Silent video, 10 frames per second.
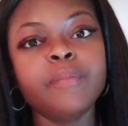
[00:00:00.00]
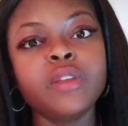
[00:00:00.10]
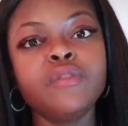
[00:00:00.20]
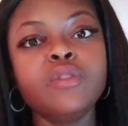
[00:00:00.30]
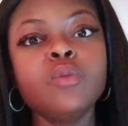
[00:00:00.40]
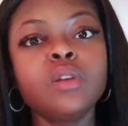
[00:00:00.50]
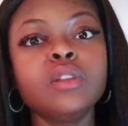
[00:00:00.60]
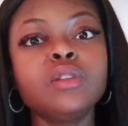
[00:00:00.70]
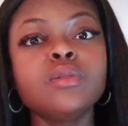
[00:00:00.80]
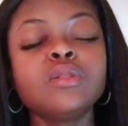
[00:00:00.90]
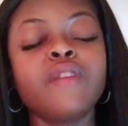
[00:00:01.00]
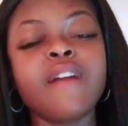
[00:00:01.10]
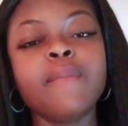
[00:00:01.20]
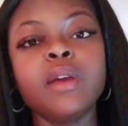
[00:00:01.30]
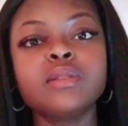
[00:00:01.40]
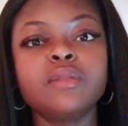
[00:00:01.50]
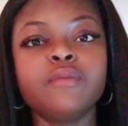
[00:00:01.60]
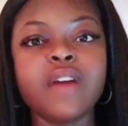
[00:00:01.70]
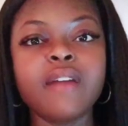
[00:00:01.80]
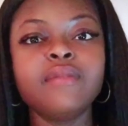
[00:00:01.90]
If you want to lose 5 pounds in
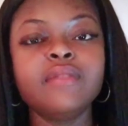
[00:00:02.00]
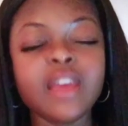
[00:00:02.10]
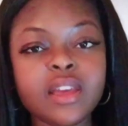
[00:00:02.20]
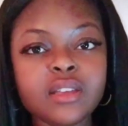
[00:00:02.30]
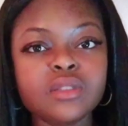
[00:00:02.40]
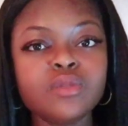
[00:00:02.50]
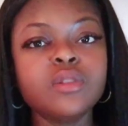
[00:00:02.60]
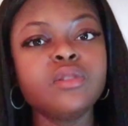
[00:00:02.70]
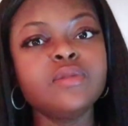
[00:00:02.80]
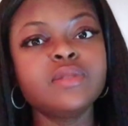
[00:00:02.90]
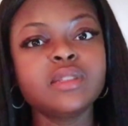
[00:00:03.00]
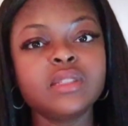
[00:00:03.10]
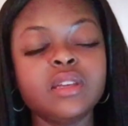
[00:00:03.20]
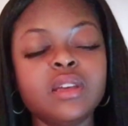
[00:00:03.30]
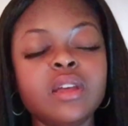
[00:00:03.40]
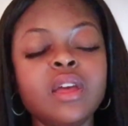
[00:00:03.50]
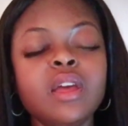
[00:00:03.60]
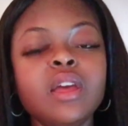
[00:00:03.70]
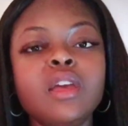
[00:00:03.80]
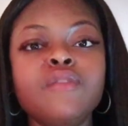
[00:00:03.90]
5 days, you can use this tea.
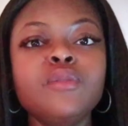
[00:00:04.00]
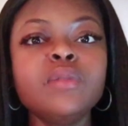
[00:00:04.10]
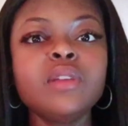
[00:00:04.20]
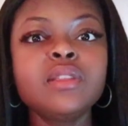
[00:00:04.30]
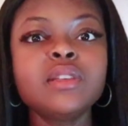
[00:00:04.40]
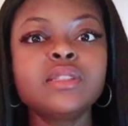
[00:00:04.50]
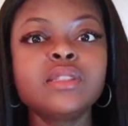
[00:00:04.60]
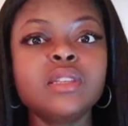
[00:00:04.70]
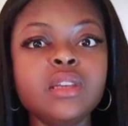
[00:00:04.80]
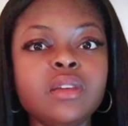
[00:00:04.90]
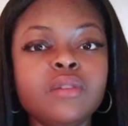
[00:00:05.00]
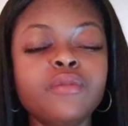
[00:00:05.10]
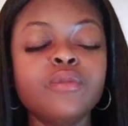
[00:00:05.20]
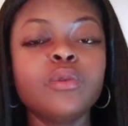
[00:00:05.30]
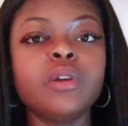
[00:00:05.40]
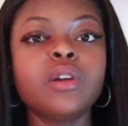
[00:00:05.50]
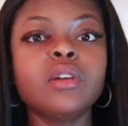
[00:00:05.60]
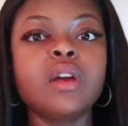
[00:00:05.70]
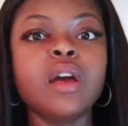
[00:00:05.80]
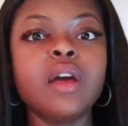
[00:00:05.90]
If you need this tea
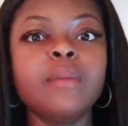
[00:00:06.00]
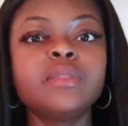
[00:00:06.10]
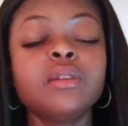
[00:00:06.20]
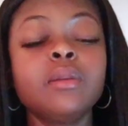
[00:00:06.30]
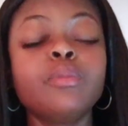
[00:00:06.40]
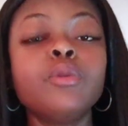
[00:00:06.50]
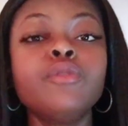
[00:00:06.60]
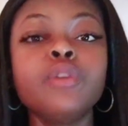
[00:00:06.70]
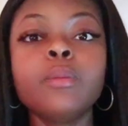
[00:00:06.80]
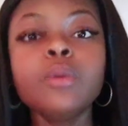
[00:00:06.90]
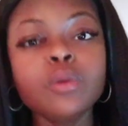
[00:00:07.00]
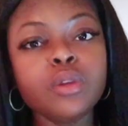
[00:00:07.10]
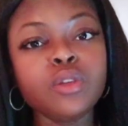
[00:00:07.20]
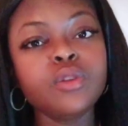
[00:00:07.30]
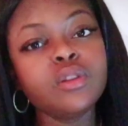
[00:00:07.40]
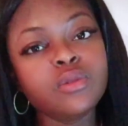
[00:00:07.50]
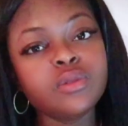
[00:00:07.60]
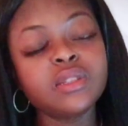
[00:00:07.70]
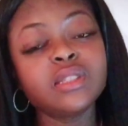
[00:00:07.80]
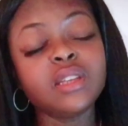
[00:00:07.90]
for to improve your mood, you can
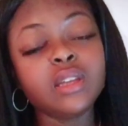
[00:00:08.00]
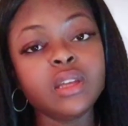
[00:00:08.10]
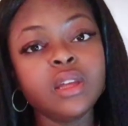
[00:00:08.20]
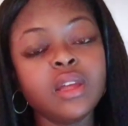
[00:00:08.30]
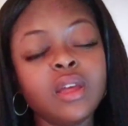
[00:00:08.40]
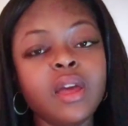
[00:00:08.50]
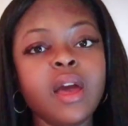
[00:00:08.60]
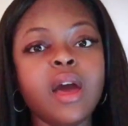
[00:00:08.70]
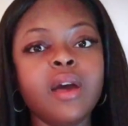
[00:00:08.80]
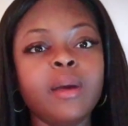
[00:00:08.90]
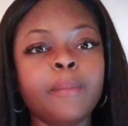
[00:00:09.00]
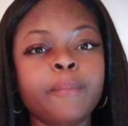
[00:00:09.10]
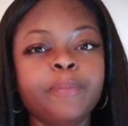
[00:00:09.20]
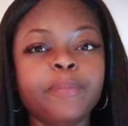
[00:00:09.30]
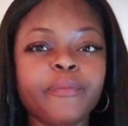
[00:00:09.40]
use this tea. And